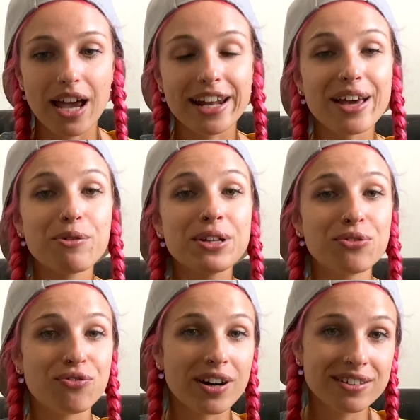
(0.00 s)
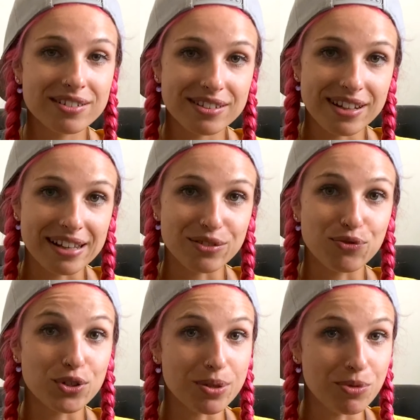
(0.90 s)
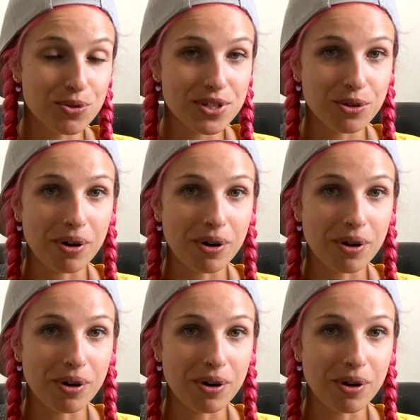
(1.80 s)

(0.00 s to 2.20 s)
And I went farther than that, and for the music